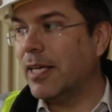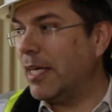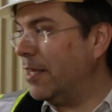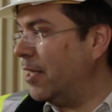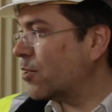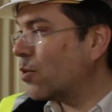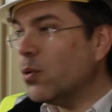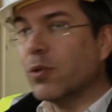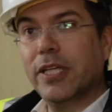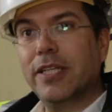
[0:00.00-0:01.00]
In this
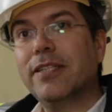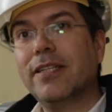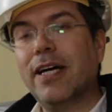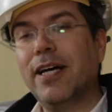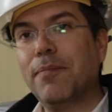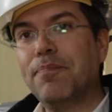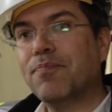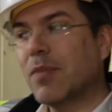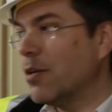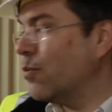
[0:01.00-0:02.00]
corner,
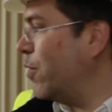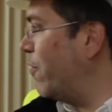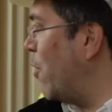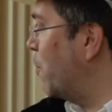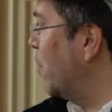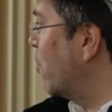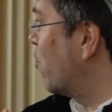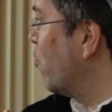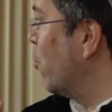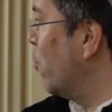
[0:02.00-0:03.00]
we've opened
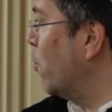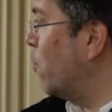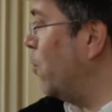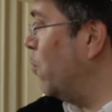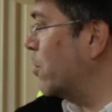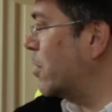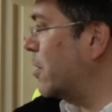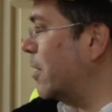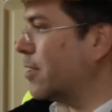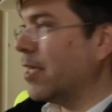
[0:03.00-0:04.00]
through what
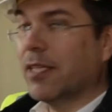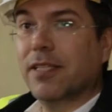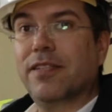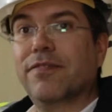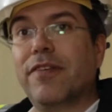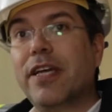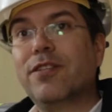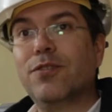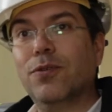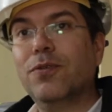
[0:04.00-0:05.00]
was set as a
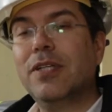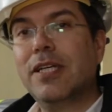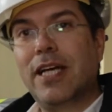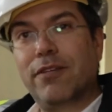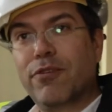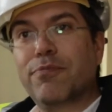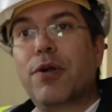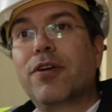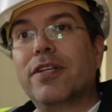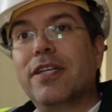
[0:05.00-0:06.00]
fake door, and we've
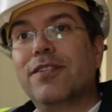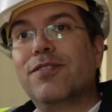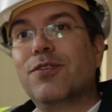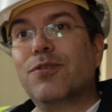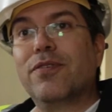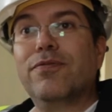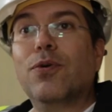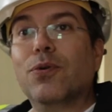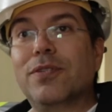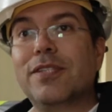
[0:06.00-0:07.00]
broken into the
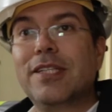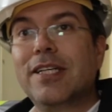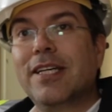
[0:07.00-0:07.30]
vault.